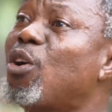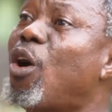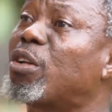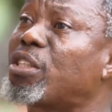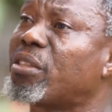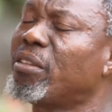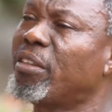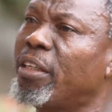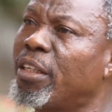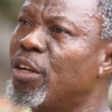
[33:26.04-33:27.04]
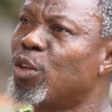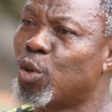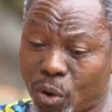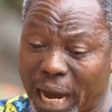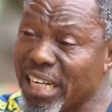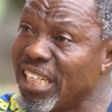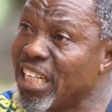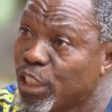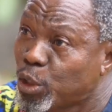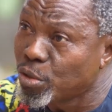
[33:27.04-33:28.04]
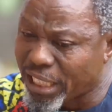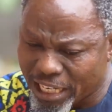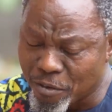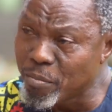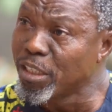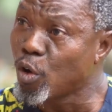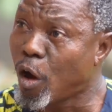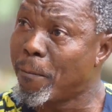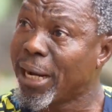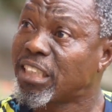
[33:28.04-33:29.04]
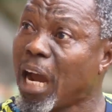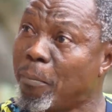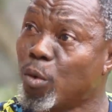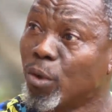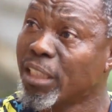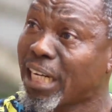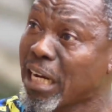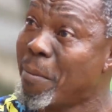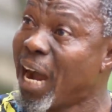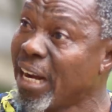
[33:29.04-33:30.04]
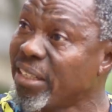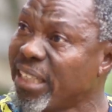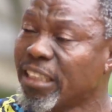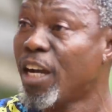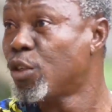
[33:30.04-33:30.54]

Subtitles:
the guts to carry issues that have been on my table that I'm handling